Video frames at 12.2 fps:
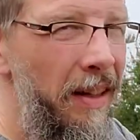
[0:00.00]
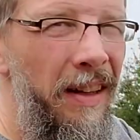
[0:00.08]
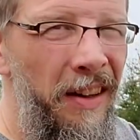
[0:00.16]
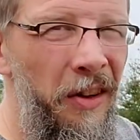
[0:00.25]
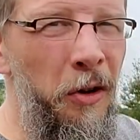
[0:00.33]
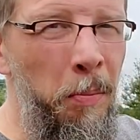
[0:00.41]

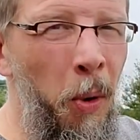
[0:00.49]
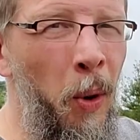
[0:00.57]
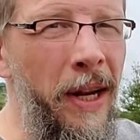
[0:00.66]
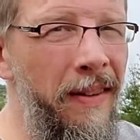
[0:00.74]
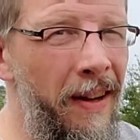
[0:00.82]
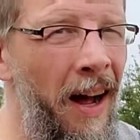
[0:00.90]
there's a
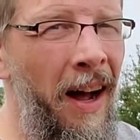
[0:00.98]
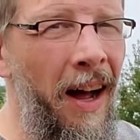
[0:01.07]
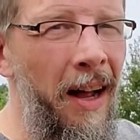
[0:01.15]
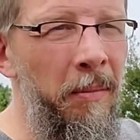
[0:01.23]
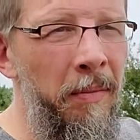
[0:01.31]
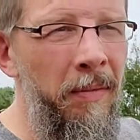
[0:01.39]
point in
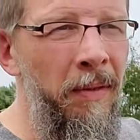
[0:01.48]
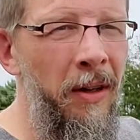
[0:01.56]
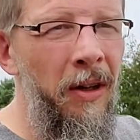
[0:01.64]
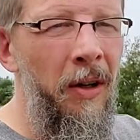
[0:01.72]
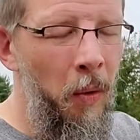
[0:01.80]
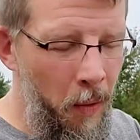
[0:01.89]
time
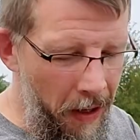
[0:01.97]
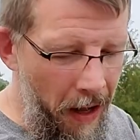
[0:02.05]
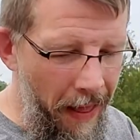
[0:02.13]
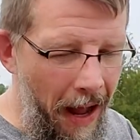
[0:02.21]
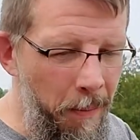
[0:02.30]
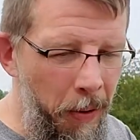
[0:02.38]
where now
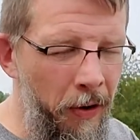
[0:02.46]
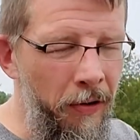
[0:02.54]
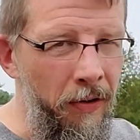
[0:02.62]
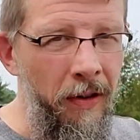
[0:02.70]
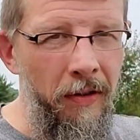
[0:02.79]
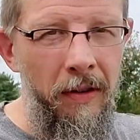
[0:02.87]
that
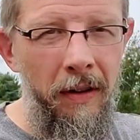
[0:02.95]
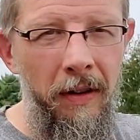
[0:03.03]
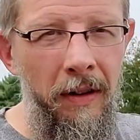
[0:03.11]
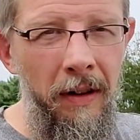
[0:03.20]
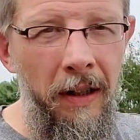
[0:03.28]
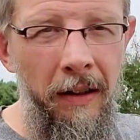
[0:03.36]
person is
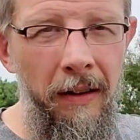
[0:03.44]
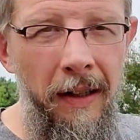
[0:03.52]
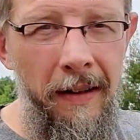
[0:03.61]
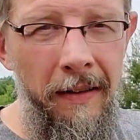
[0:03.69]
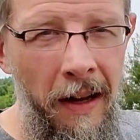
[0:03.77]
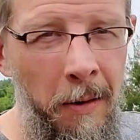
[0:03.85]
literally
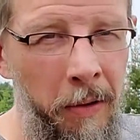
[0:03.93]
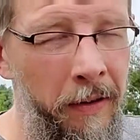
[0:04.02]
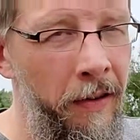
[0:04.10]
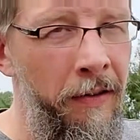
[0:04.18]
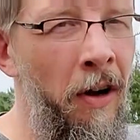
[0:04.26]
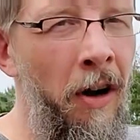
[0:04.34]
disabled and
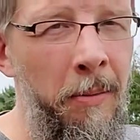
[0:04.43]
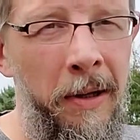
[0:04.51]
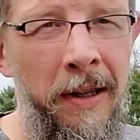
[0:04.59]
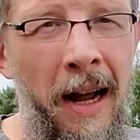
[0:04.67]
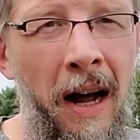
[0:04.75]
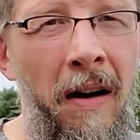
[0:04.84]
disarmed, and
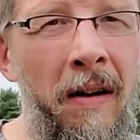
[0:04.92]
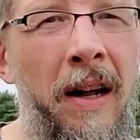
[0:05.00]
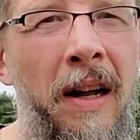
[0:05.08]
now